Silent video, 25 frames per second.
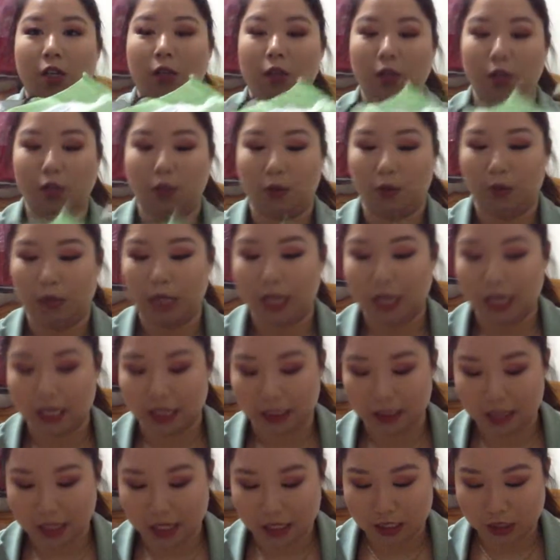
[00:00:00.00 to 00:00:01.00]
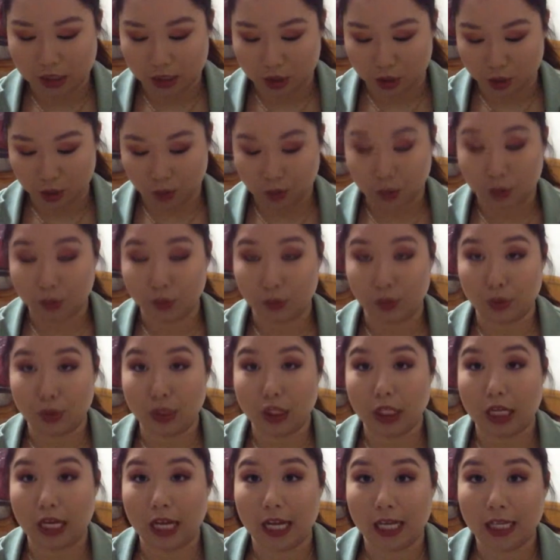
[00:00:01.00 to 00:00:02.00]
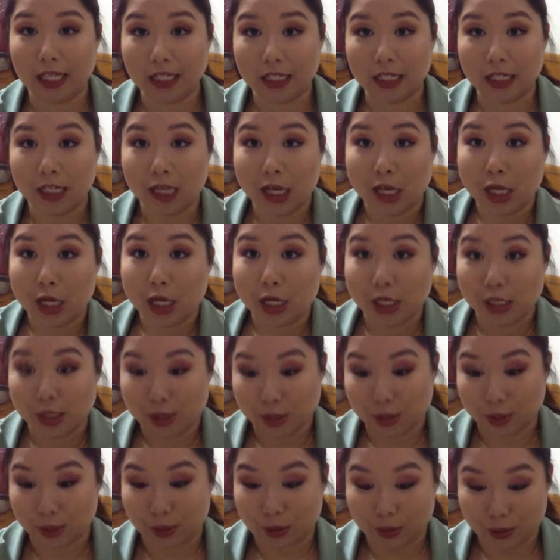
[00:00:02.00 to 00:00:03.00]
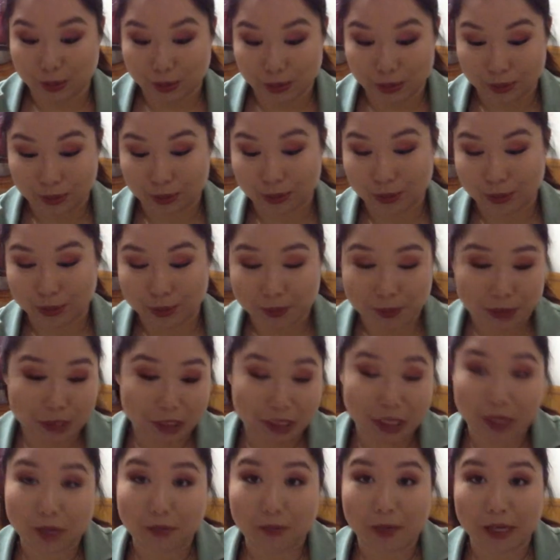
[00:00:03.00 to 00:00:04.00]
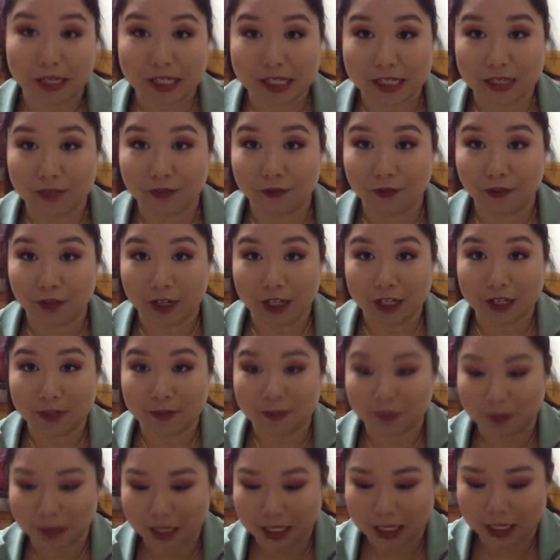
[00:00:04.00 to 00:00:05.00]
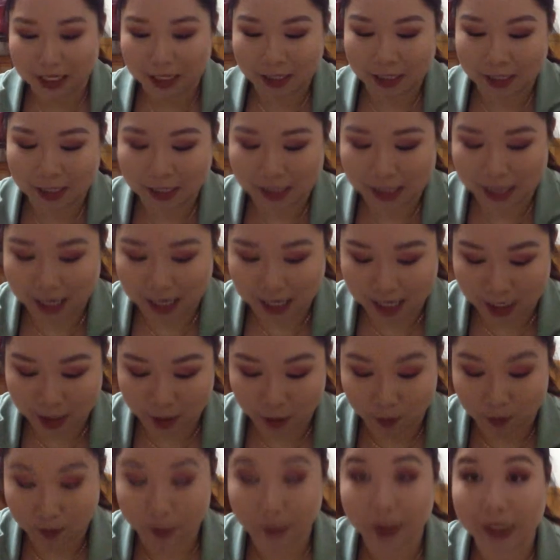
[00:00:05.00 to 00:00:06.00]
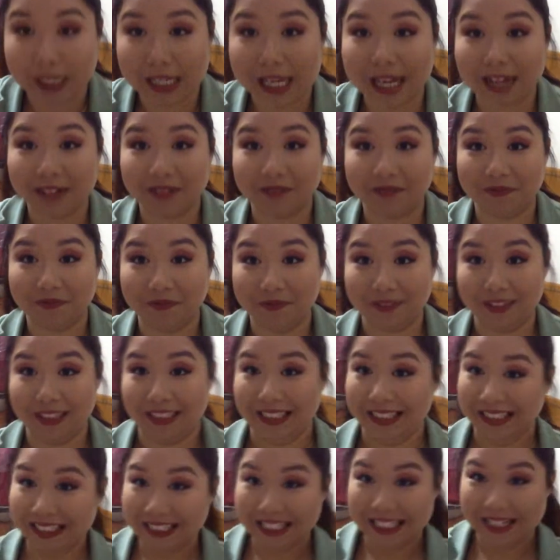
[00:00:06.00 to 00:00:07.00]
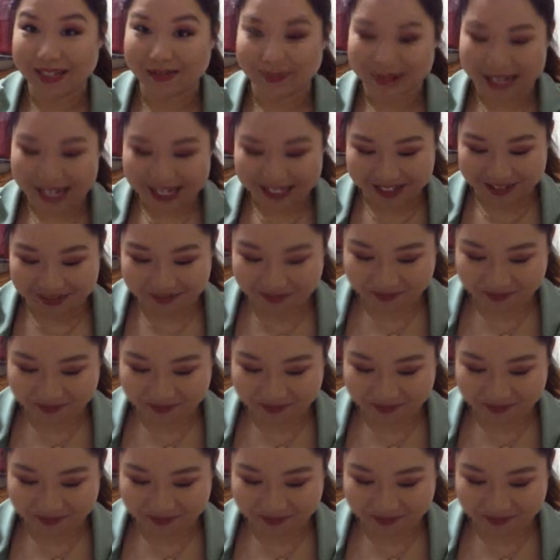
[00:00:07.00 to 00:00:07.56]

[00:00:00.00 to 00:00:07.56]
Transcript: So we got a lot to go through today. So I'm just going to pick stuff randomly and hope it works out. Let's begin.